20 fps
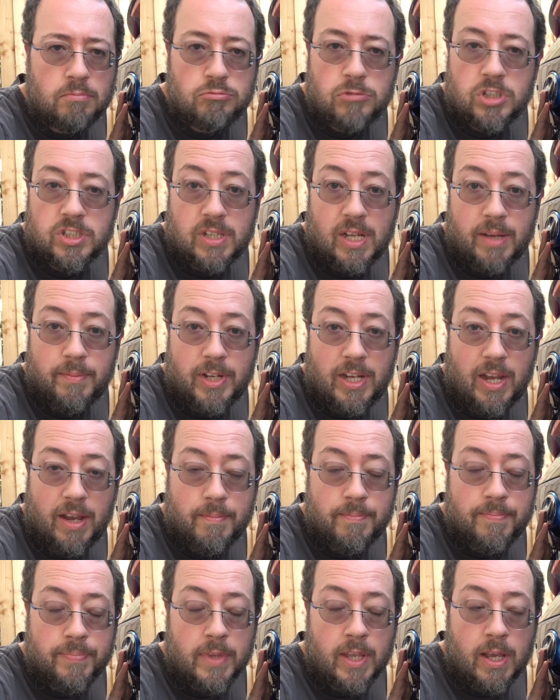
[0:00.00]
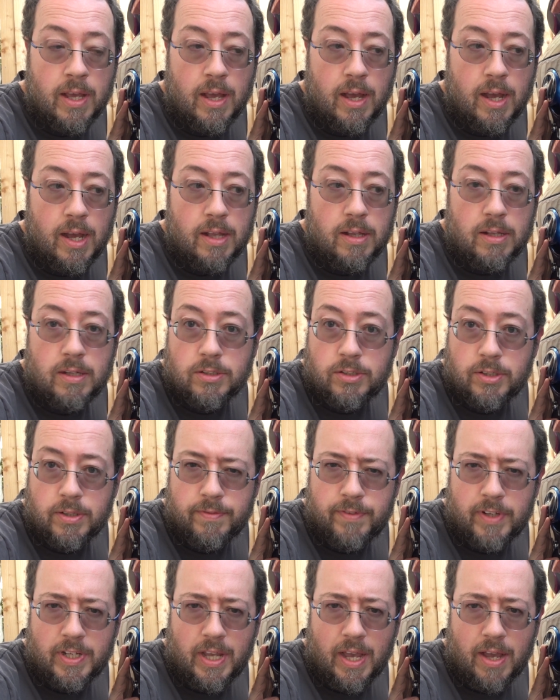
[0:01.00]
just let me know. I'll do
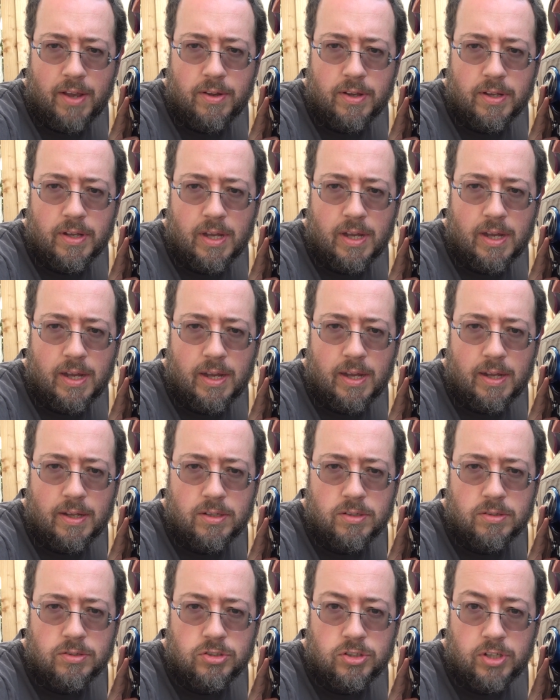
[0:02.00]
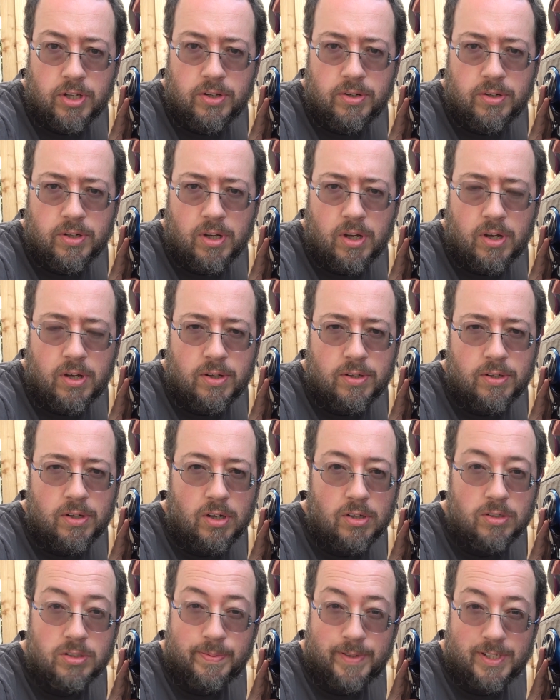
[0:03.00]
a video soon on
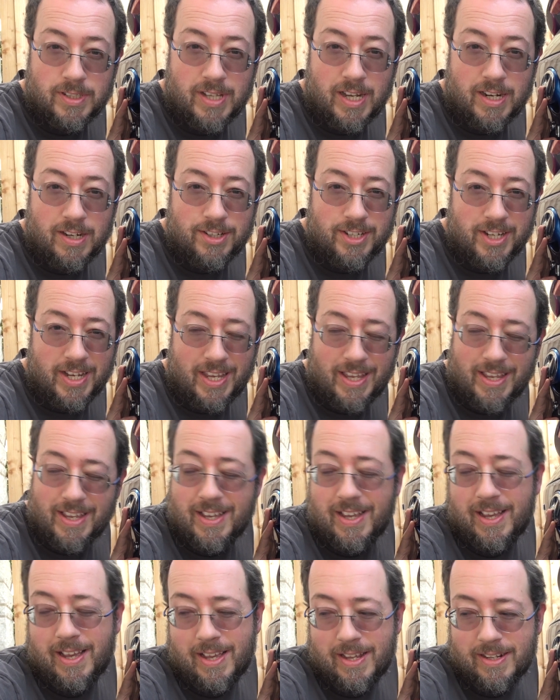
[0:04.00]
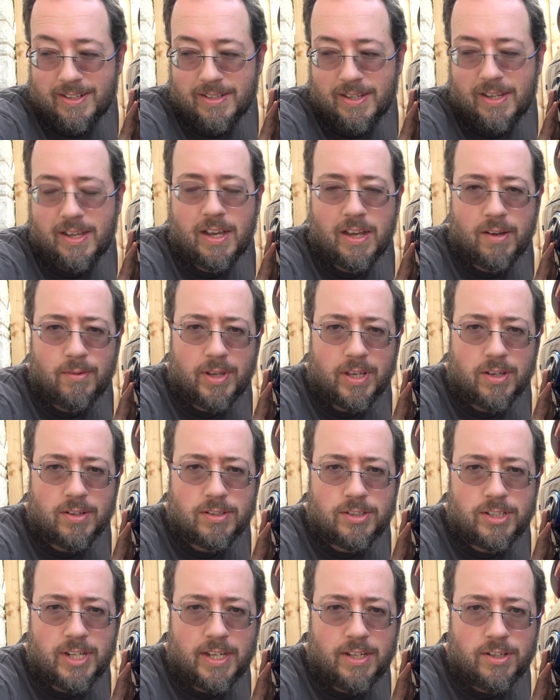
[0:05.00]
Octopus Energy and how we
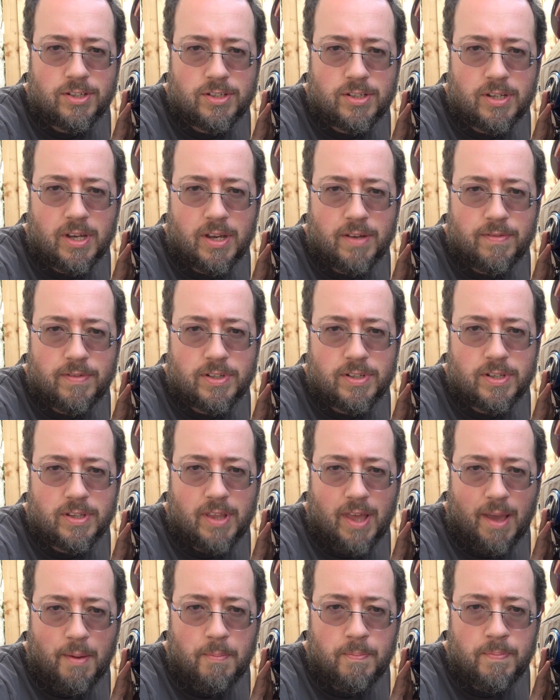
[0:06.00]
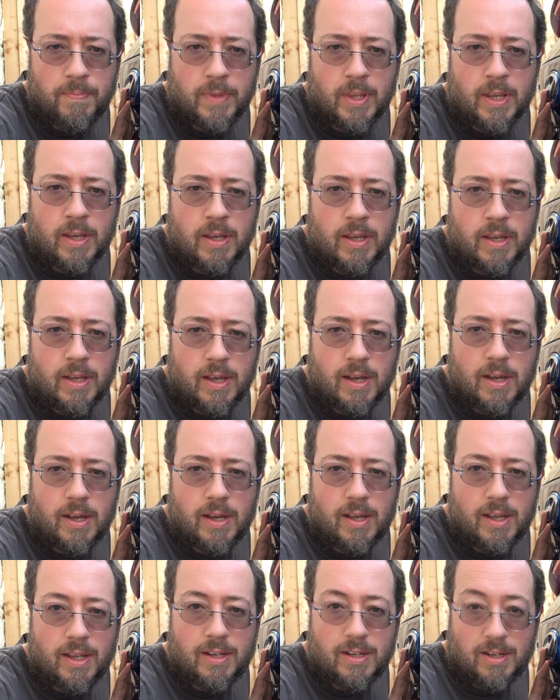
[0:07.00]
got changed over to them
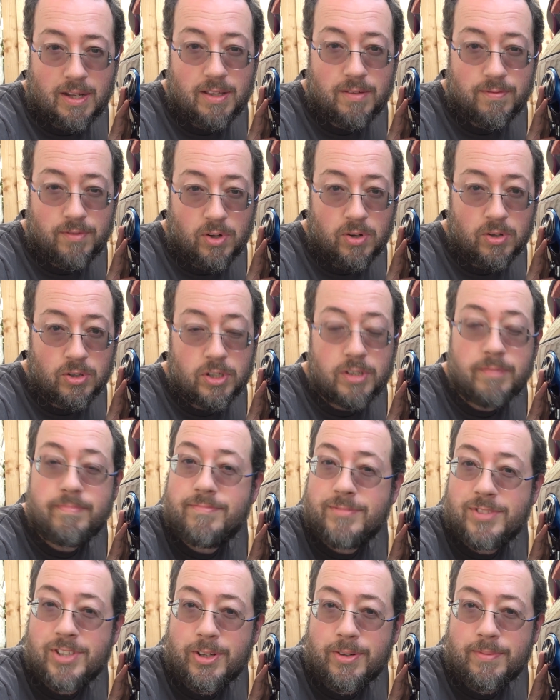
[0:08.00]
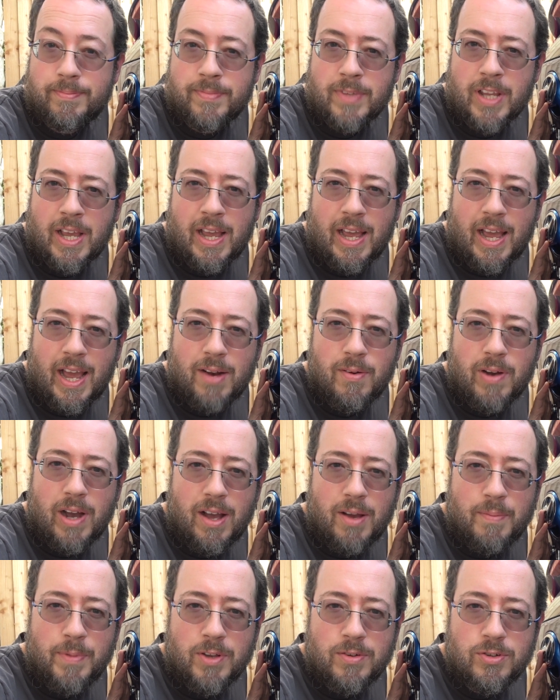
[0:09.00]
in another vlog soon. Anyway, I
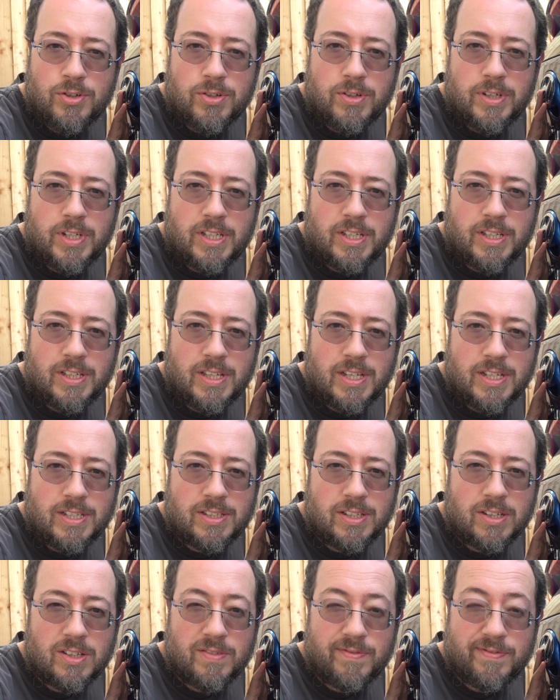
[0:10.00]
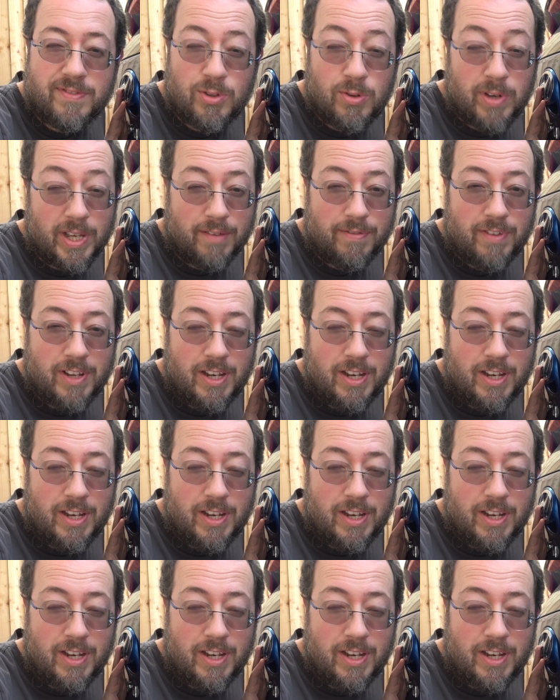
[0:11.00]
hope you enjoyed this quick